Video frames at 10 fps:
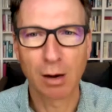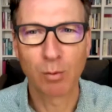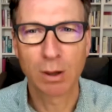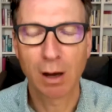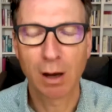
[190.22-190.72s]

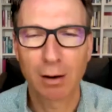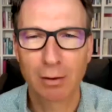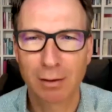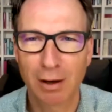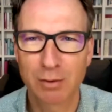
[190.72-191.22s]
the
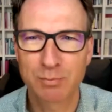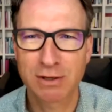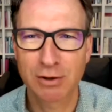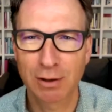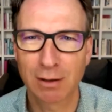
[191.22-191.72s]

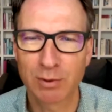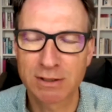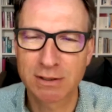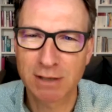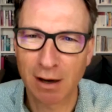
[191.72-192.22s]
homeschooling was
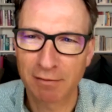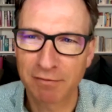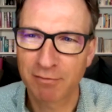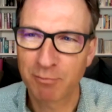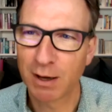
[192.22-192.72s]
tough,
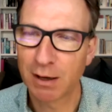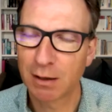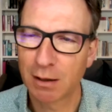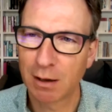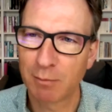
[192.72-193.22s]
but
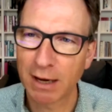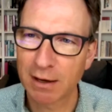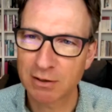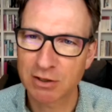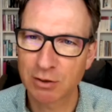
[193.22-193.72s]
they're back
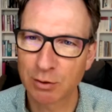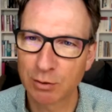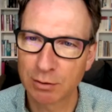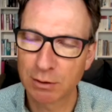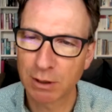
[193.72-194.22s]
at
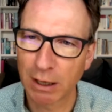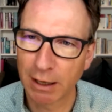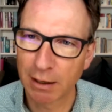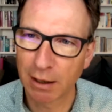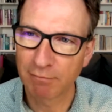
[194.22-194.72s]
school,
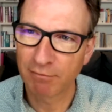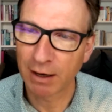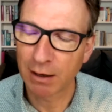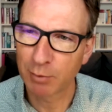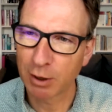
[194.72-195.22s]
and in fact,
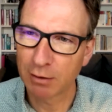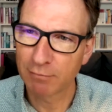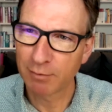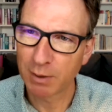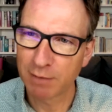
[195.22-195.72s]
I'm going
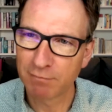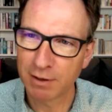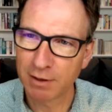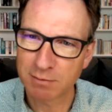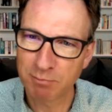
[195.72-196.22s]
for my
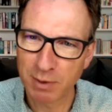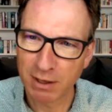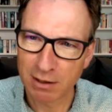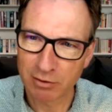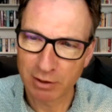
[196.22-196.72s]
first
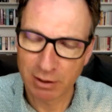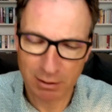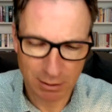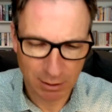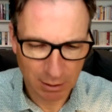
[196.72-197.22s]
beer in a
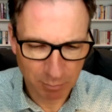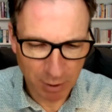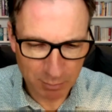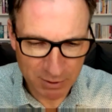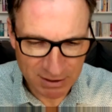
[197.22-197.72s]

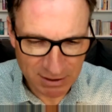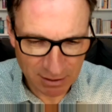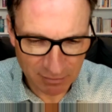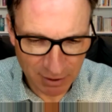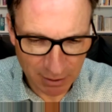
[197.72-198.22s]
pub this
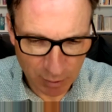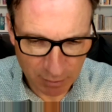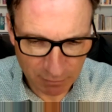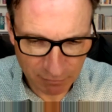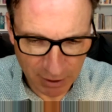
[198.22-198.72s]
evening with a
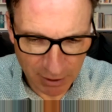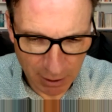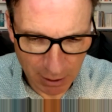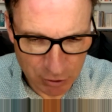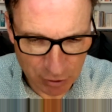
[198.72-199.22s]
friend that I
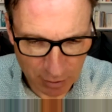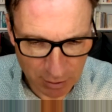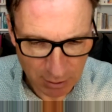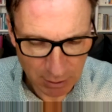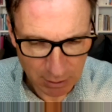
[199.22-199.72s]
took
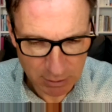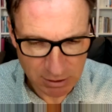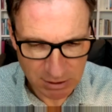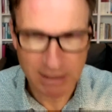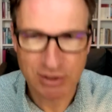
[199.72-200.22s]
to
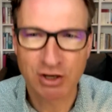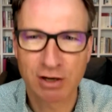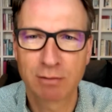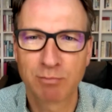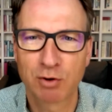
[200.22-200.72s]
Tangier
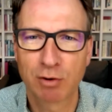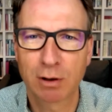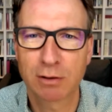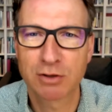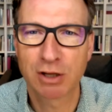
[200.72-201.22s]
in Morocco.
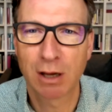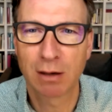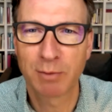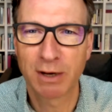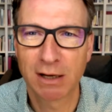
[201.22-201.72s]
So that will
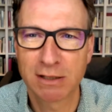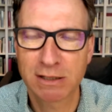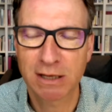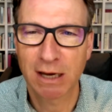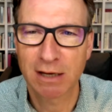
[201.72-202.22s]
be nice to
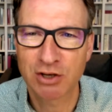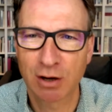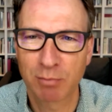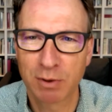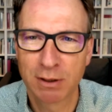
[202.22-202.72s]
catch up.
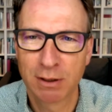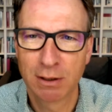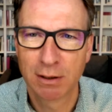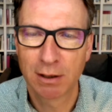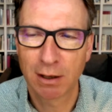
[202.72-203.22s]

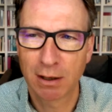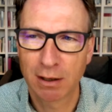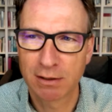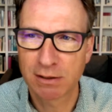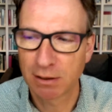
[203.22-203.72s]

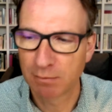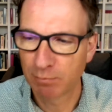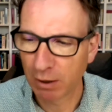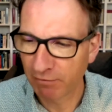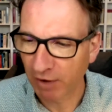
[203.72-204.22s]
And
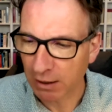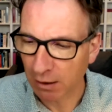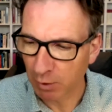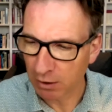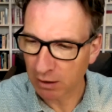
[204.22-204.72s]
in fact, I'm
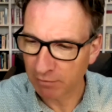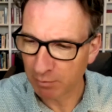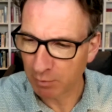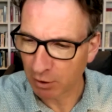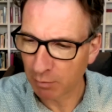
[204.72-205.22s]
going to give him a
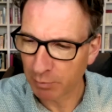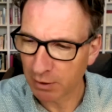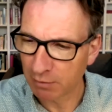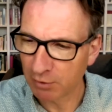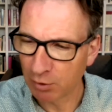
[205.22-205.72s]
copy of
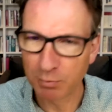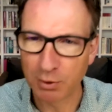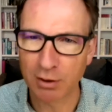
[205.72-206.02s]
your book,